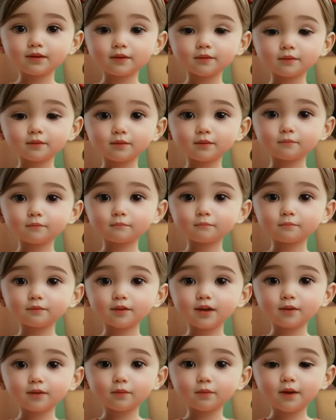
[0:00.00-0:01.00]

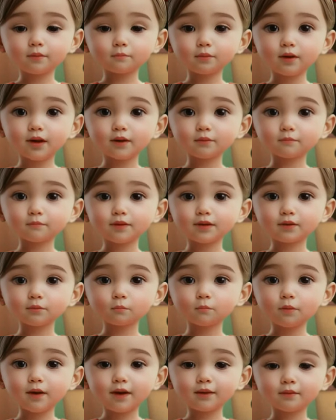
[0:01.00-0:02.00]
I love my big
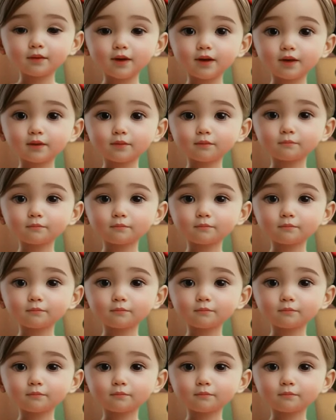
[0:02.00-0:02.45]
grandma!